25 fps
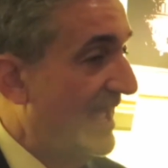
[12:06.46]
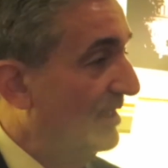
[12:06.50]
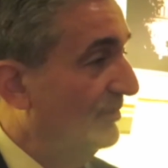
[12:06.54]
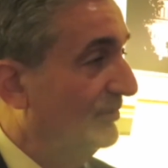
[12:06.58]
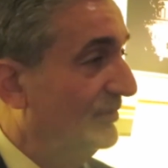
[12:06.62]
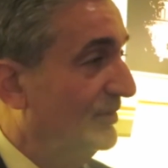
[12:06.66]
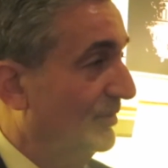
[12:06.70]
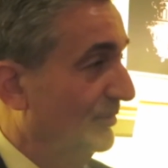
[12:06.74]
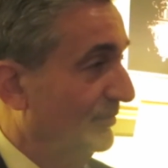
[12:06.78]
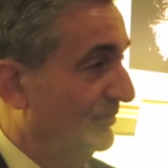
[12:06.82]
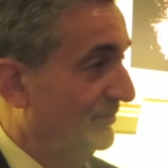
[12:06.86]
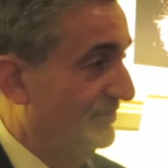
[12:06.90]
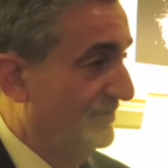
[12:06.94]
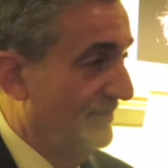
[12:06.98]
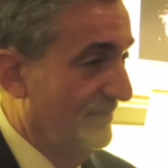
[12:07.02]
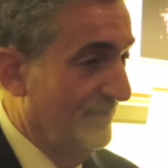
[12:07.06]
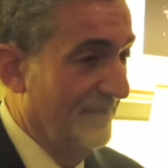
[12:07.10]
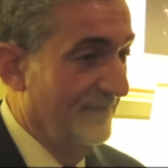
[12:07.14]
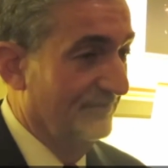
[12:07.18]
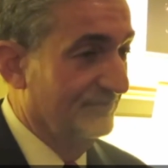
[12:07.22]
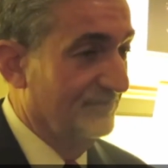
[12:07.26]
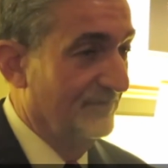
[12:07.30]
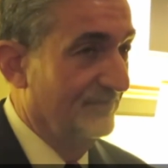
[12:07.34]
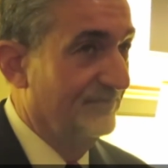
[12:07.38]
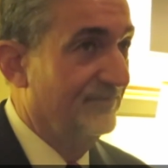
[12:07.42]
Now the only thing
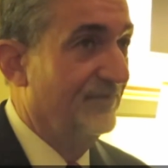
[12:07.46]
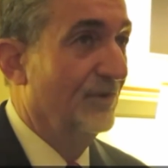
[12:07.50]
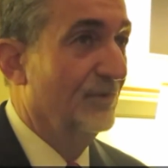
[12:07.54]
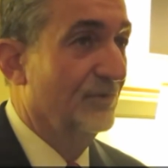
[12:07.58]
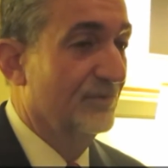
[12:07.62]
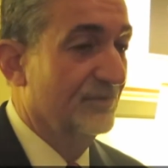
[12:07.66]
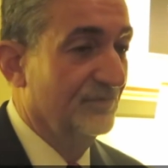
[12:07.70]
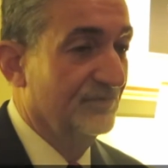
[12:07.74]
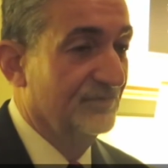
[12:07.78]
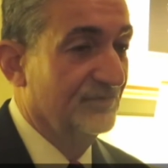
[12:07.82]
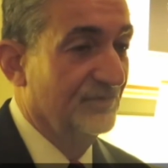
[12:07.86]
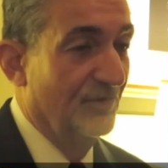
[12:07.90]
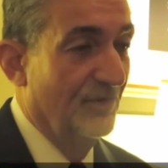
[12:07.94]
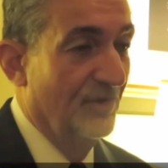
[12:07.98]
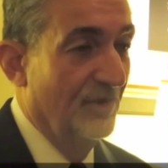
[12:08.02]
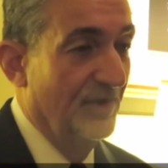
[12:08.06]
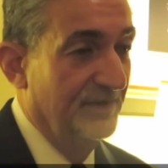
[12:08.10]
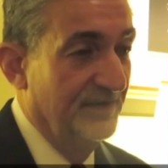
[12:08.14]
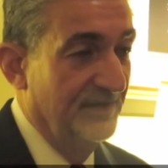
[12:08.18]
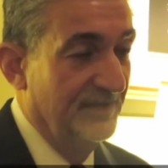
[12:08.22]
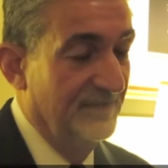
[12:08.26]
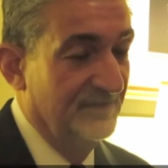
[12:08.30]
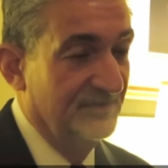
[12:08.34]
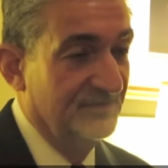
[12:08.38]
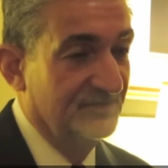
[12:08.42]
you have to focus
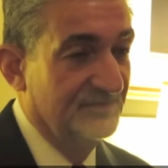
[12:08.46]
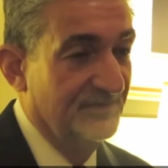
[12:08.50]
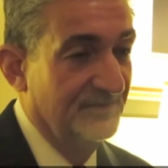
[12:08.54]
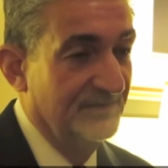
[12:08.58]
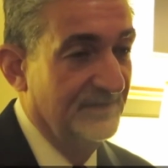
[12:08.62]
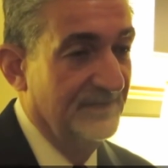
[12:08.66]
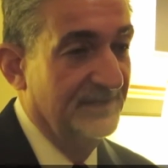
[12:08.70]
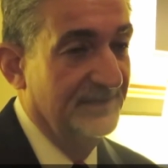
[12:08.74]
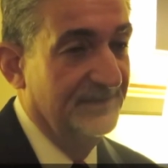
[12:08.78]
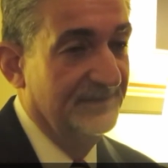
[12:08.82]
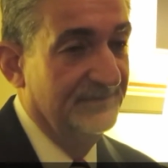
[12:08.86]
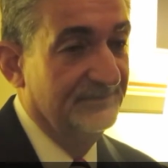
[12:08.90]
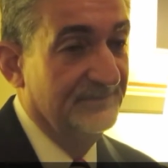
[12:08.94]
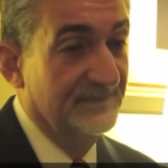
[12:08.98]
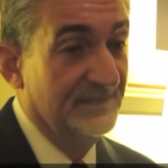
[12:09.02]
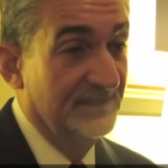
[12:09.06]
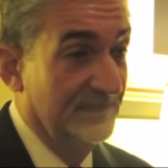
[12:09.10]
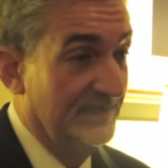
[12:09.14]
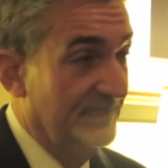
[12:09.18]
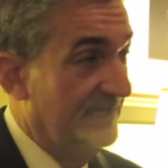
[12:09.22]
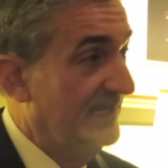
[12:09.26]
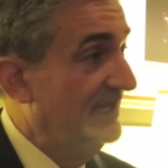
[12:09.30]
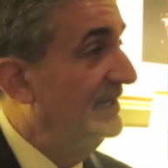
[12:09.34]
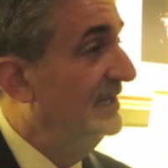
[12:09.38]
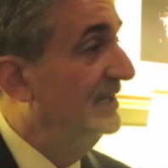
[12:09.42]
on is
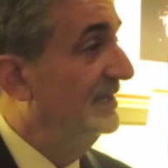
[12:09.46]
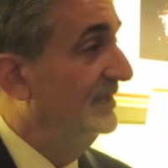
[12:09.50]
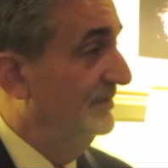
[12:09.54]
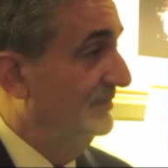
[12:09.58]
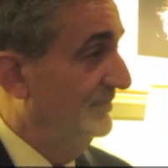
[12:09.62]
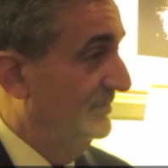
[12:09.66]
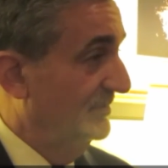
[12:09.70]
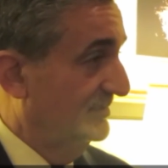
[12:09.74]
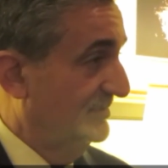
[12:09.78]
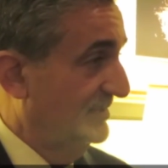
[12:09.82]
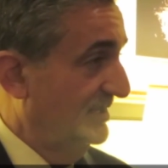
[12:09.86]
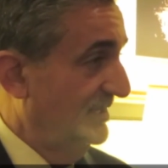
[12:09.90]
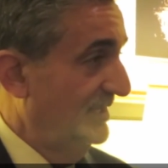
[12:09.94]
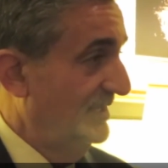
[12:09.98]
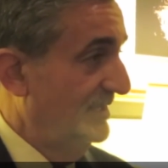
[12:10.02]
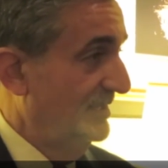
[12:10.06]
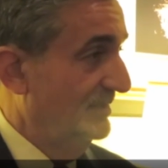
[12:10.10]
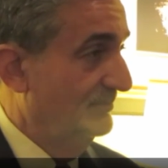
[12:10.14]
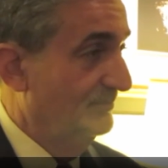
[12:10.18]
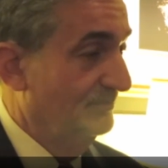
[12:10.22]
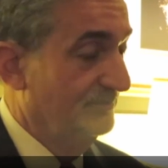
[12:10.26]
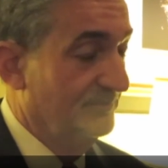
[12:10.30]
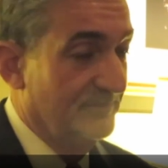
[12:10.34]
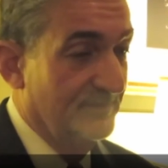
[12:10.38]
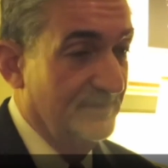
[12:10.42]
leading the
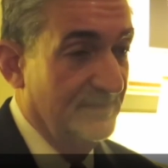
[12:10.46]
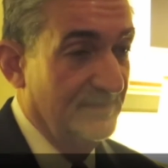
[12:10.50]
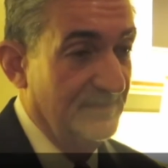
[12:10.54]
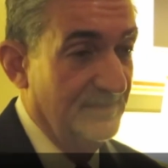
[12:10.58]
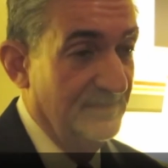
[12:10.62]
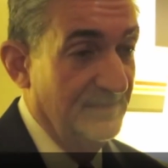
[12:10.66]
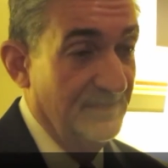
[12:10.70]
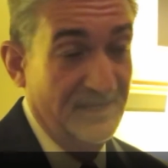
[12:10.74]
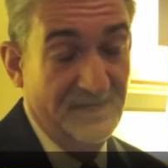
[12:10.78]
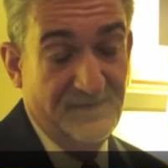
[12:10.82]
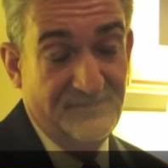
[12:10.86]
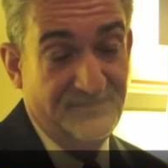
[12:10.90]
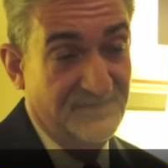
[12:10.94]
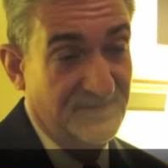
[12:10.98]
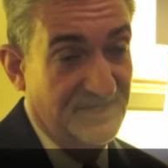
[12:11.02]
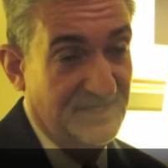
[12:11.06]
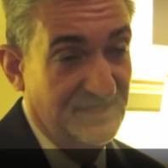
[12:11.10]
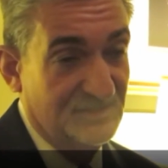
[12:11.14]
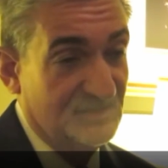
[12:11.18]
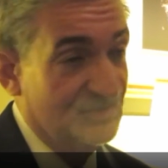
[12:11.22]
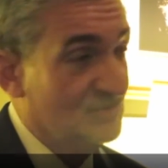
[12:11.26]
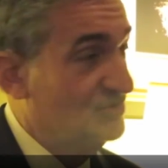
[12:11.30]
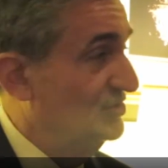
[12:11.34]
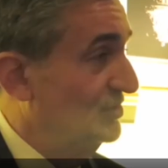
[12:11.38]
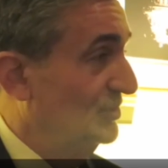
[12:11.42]
team. And if you
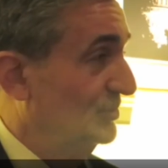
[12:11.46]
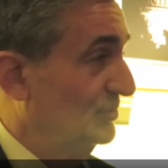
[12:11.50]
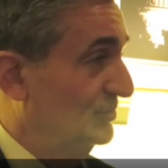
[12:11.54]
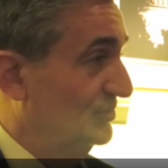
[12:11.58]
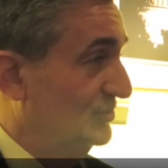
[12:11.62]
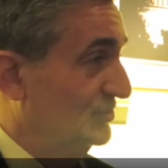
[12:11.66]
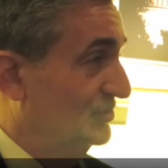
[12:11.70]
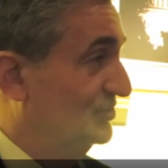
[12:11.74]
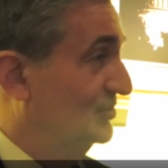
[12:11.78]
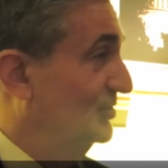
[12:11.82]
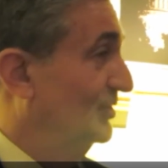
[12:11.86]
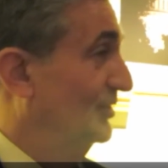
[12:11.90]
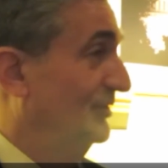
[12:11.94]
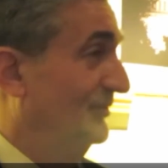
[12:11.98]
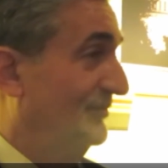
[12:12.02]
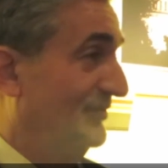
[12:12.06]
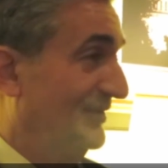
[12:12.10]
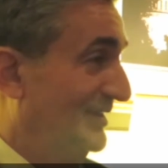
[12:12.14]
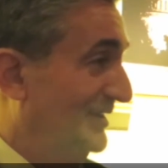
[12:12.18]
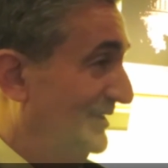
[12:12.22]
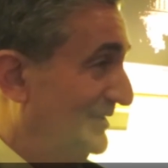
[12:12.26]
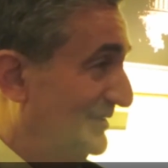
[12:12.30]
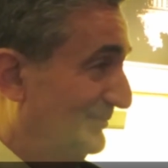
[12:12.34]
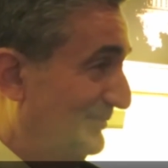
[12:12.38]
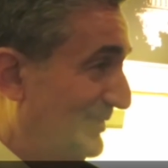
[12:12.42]
need to shoot, you shoot. If
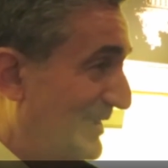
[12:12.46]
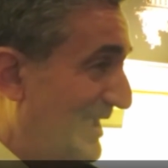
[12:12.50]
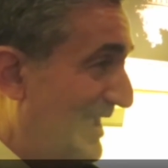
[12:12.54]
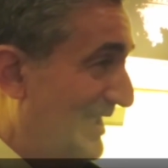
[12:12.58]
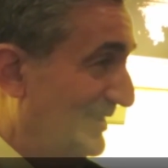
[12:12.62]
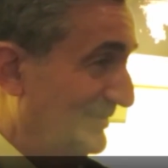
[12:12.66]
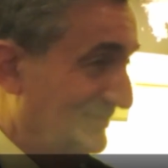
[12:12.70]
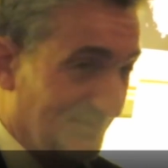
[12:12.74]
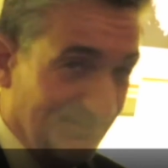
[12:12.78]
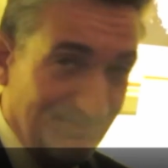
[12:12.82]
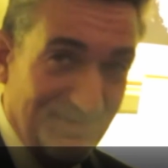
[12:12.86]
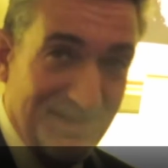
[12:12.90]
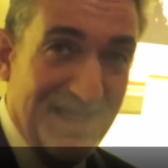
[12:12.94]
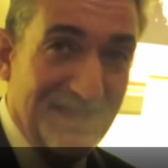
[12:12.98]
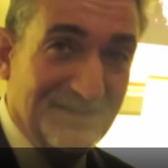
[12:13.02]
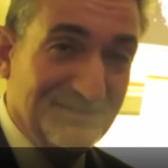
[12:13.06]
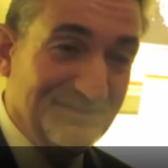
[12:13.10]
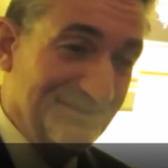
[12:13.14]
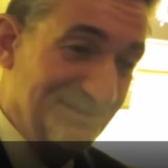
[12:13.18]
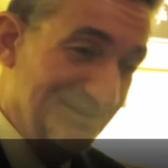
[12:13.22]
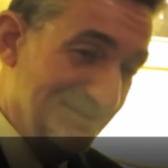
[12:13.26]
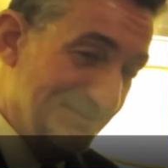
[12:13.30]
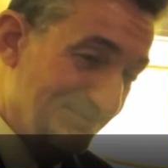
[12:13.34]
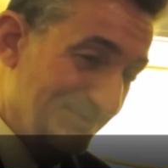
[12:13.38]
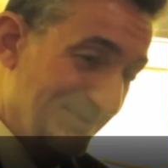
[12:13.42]
you need to pass, you pass.
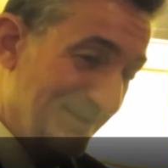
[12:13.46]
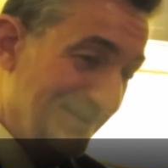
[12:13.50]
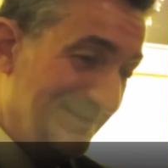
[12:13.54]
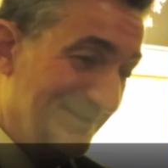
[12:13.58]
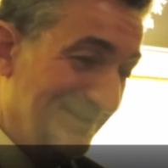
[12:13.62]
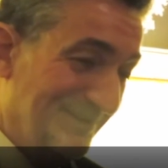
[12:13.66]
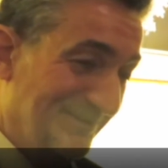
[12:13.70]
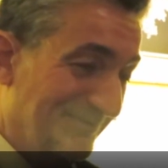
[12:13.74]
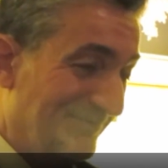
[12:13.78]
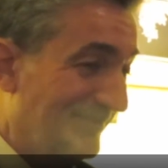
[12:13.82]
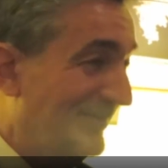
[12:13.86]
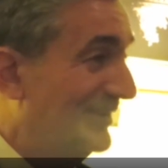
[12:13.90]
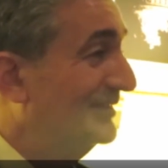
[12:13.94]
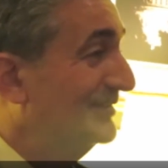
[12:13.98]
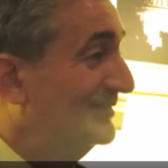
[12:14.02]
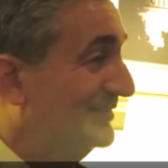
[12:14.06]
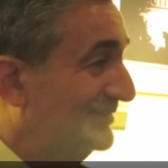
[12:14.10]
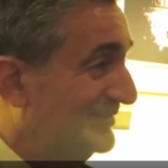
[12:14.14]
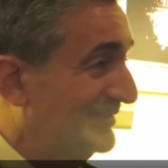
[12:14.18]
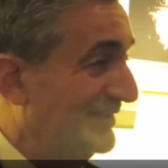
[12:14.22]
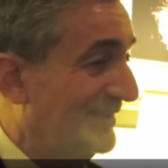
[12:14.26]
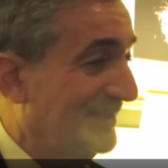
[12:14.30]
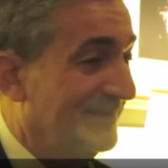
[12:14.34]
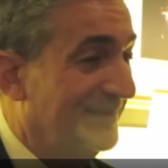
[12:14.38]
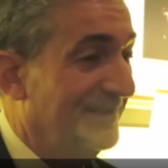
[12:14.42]
You need to play
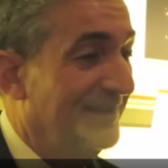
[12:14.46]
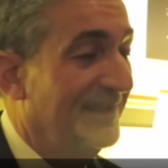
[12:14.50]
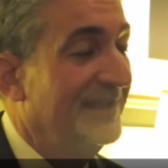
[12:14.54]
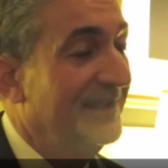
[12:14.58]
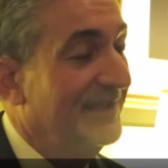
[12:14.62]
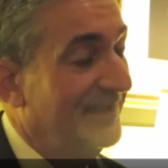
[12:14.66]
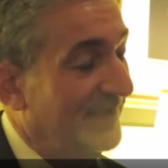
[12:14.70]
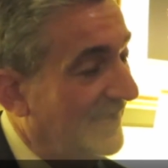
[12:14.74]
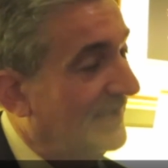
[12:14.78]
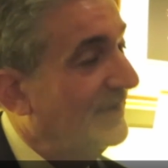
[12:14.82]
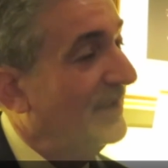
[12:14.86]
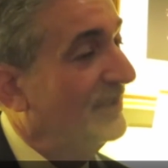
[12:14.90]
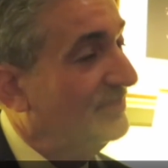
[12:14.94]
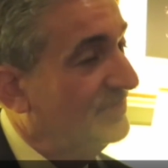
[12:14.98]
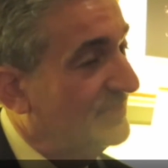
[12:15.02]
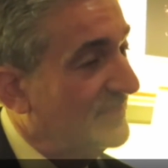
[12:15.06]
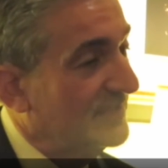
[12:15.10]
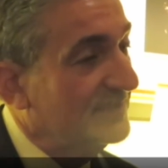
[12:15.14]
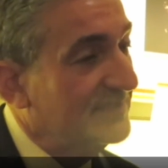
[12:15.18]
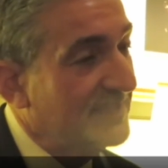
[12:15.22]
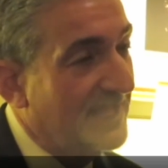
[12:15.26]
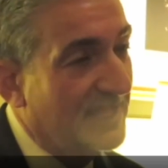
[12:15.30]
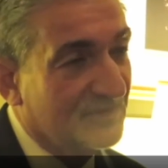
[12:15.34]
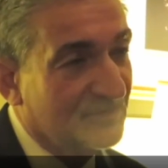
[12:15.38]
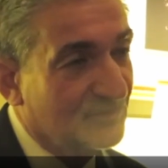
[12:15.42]
defense. And I
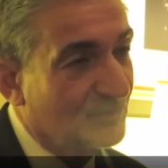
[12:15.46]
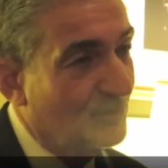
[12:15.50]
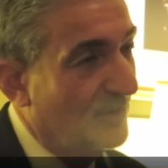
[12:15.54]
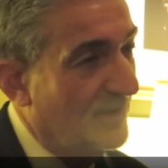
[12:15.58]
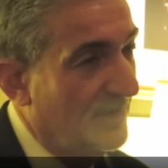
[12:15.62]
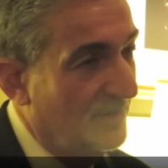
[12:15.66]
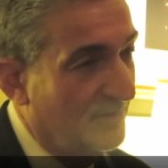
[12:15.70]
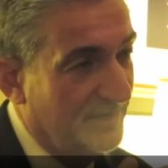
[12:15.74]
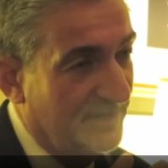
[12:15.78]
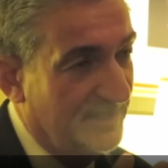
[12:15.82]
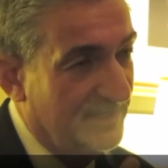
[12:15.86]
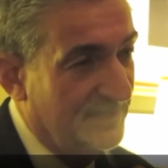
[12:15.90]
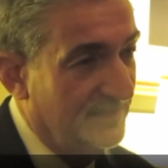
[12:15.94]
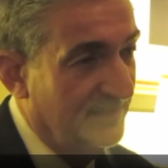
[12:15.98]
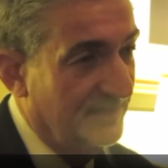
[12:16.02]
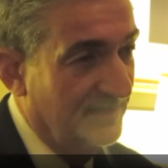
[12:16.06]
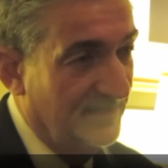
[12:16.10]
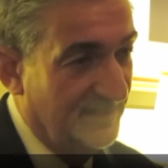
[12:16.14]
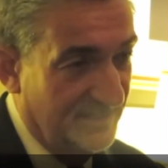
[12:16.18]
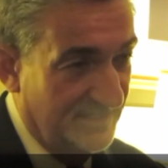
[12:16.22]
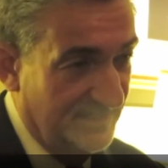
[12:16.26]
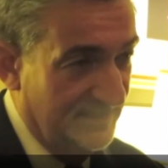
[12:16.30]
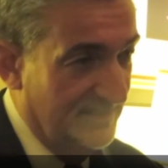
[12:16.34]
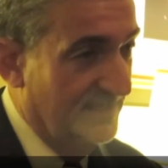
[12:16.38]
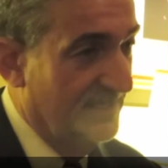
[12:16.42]
think that's where
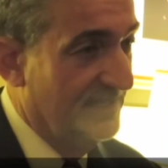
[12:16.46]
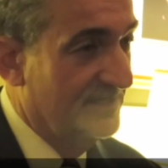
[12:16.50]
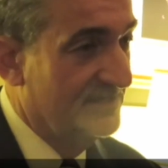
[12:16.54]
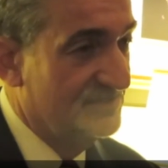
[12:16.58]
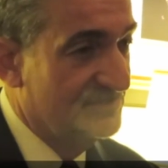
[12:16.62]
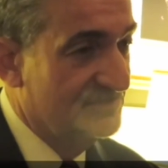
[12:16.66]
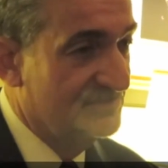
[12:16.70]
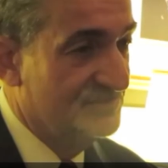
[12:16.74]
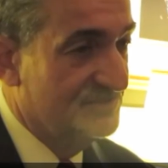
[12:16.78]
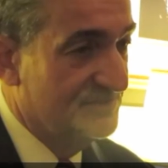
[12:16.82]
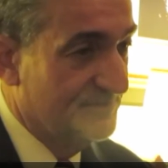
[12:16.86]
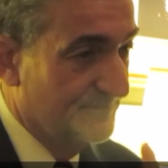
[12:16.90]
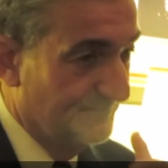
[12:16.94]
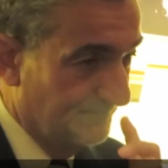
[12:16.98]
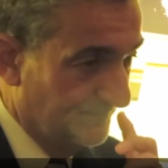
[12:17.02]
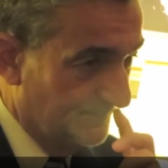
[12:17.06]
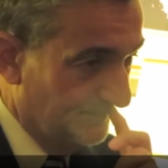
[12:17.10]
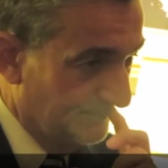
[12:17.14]
he is